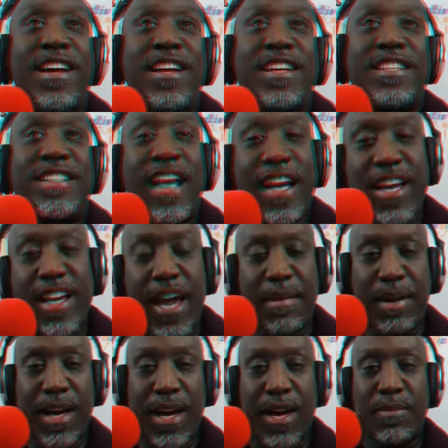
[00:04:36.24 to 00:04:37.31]
Second game
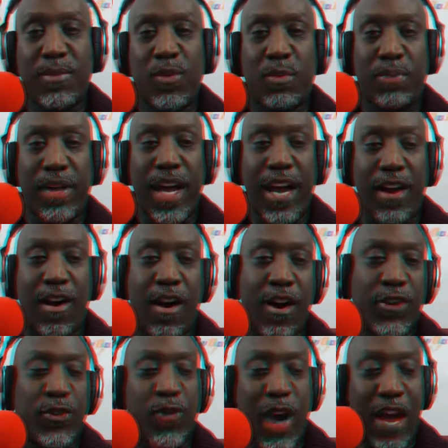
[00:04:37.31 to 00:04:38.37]
comes, we're playing our
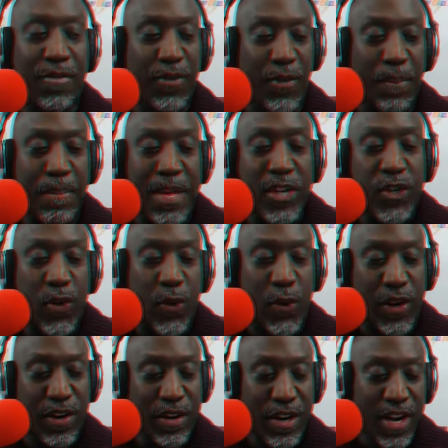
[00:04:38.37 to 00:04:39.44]
arch rival,
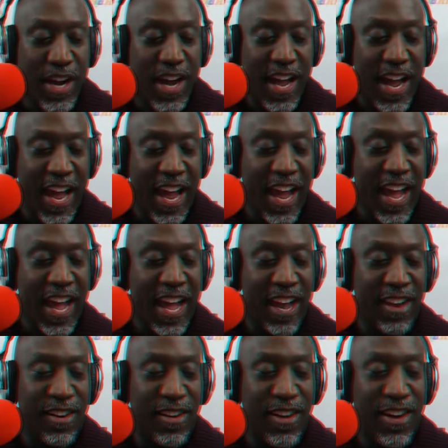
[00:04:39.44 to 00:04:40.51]
Mentor.
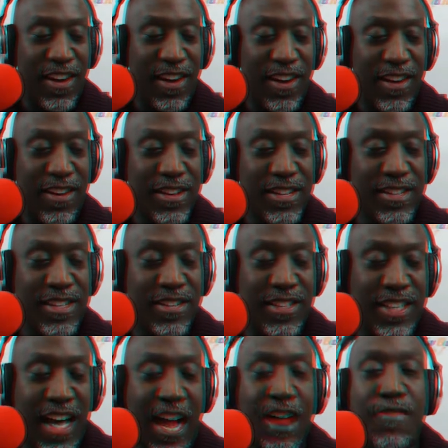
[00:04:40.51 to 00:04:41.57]
And there's a
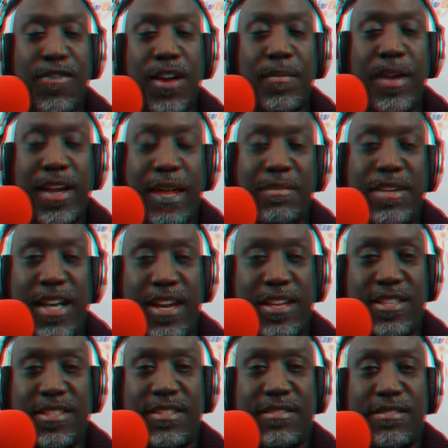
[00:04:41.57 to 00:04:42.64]
guy in front of me named
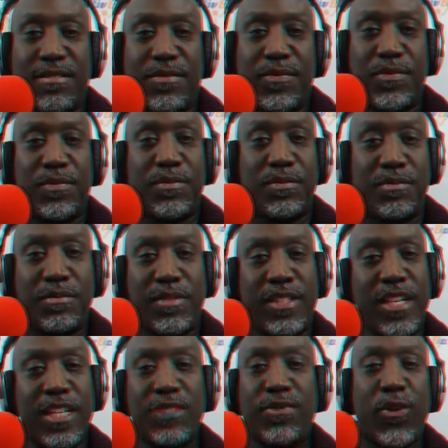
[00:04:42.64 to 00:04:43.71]
Dennis.
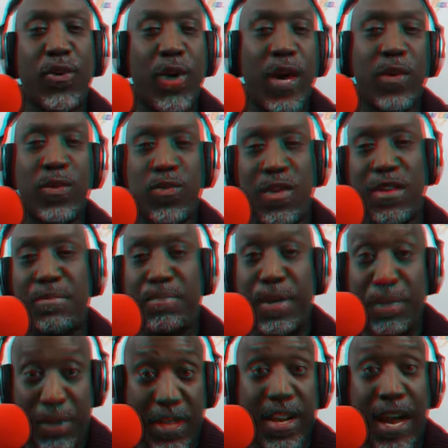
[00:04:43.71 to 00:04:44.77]
Dennis Flanoy was one of the
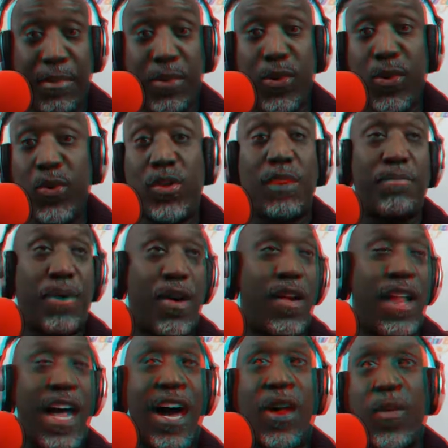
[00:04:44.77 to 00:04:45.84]
people in the neighborhood who could
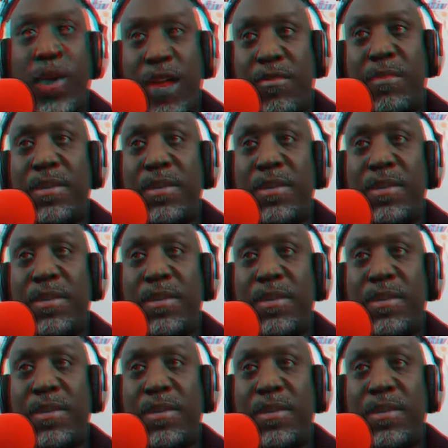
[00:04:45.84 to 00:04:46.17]
ball out, whatever.